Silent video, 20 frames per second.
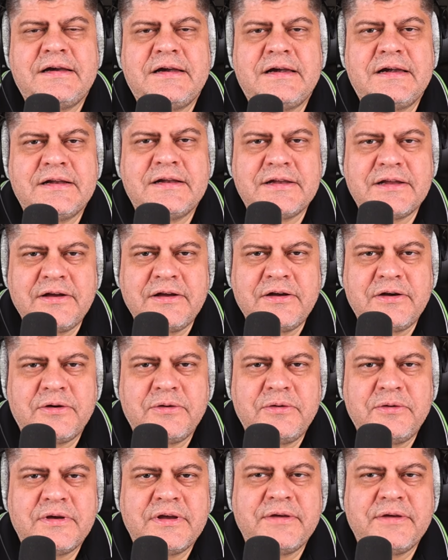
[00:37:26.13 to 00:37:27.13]
And
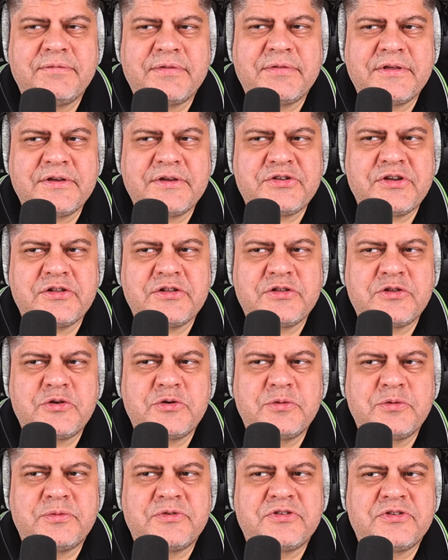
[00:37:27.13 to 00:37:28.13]
now, if they send
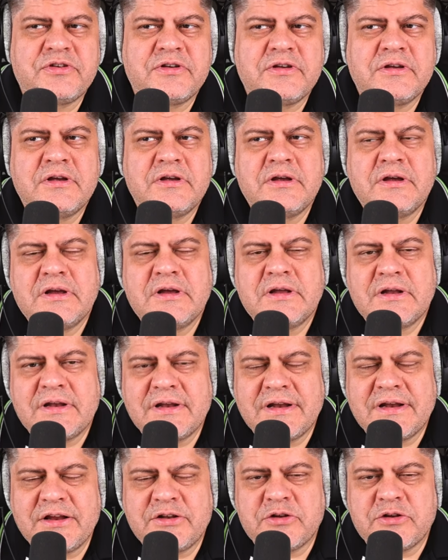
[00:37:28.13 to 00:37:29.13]
troops,
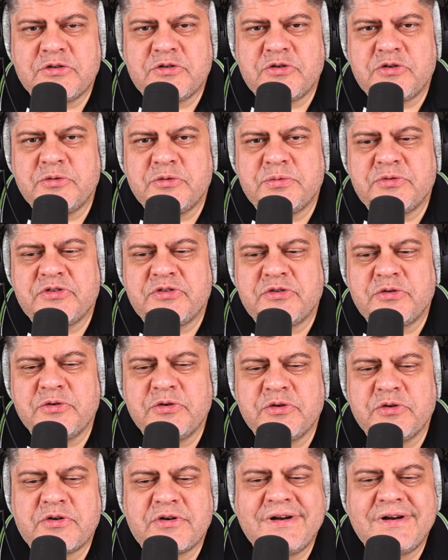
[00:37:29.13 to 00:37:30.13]
NATO troops to
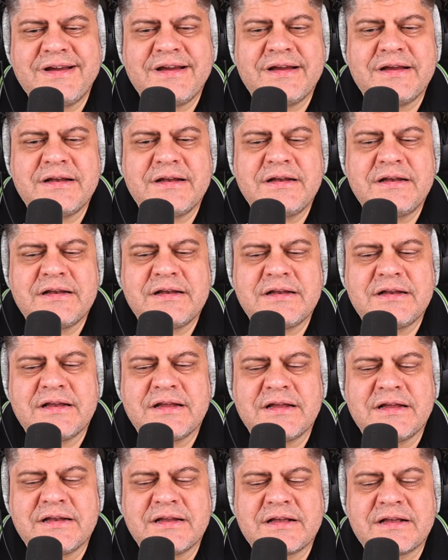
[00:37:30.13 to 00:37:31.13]
Ukraine,
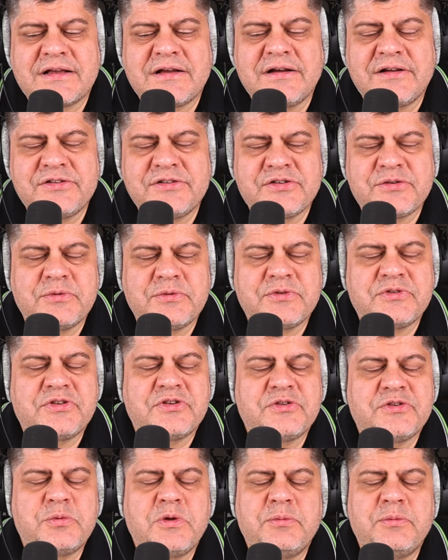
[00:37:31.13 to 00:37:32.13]
then the
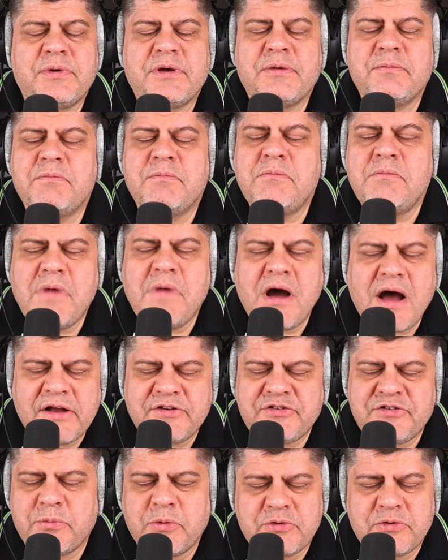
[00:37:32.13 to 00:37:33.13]
consequences will be
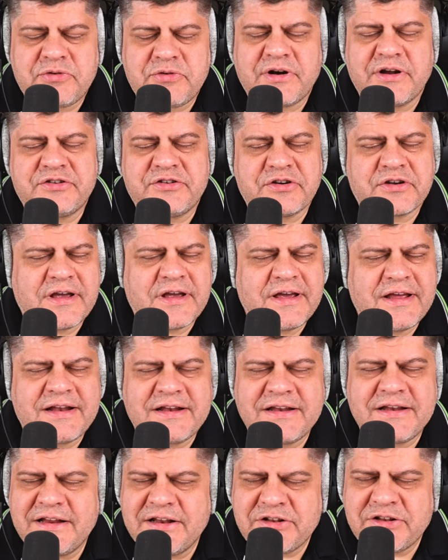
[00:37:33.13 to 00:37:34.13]
much more tragic.
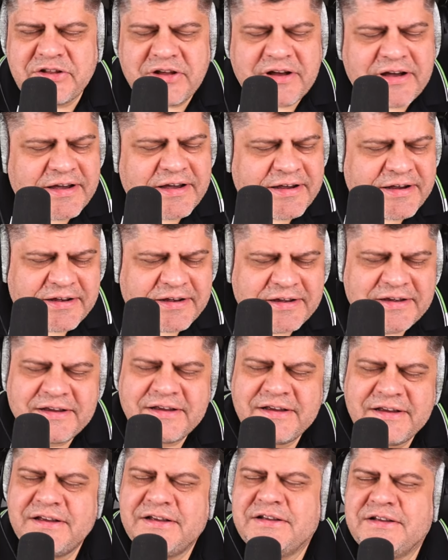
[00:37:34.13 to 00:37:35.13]
And the entire
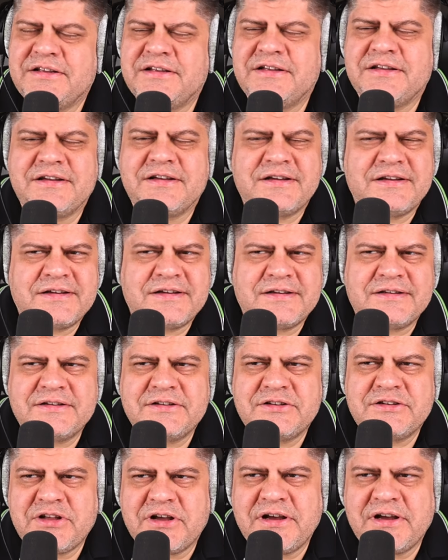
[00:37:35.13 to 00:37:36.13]
uh,
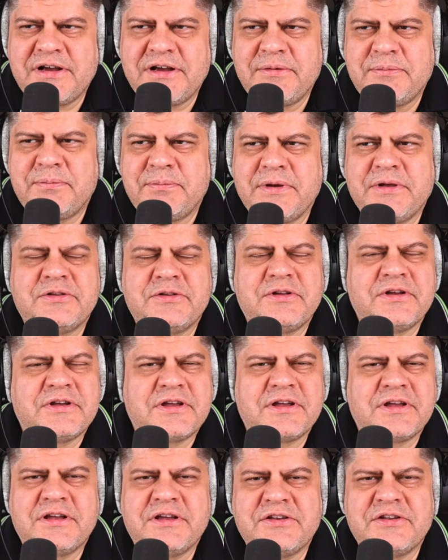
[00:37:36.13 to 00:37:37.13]
entire
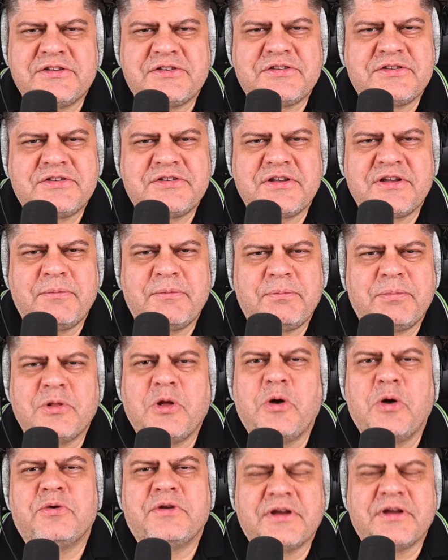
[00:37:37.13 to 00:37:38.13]
building is
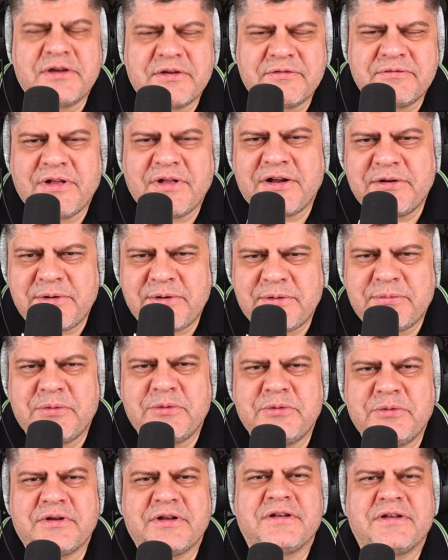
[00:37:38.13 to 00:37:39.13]
applauding Vladimir
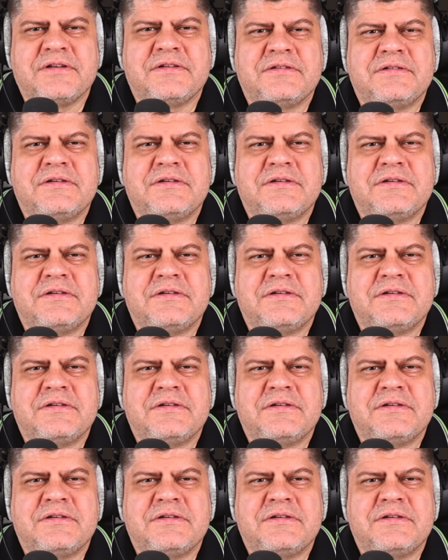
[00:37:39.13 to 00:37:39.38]
Putin.